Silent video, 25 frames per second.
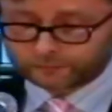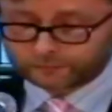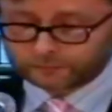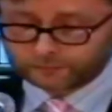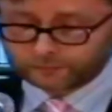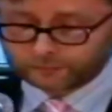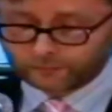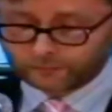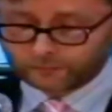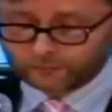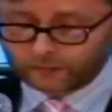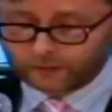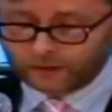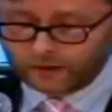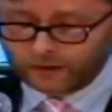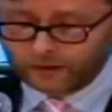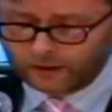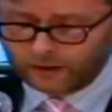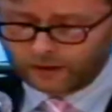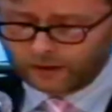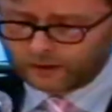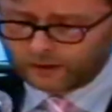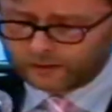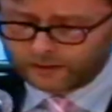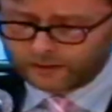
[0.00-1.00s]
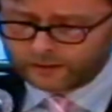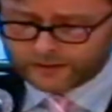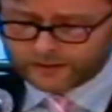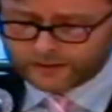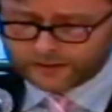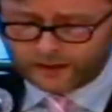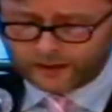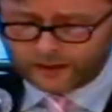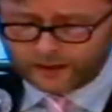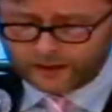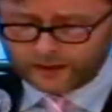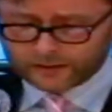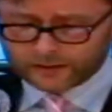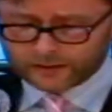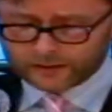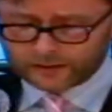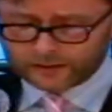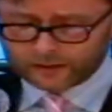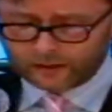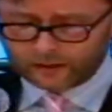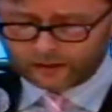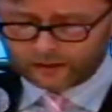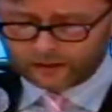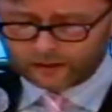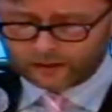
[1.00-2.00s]
in which the anti- and
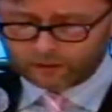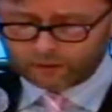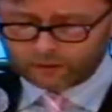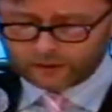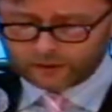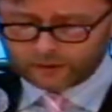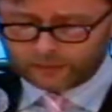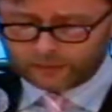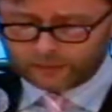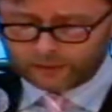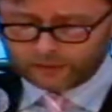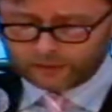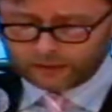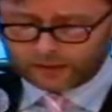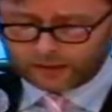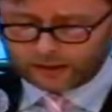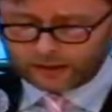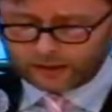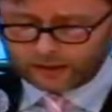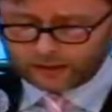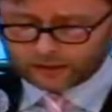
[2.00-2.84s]
pro-converso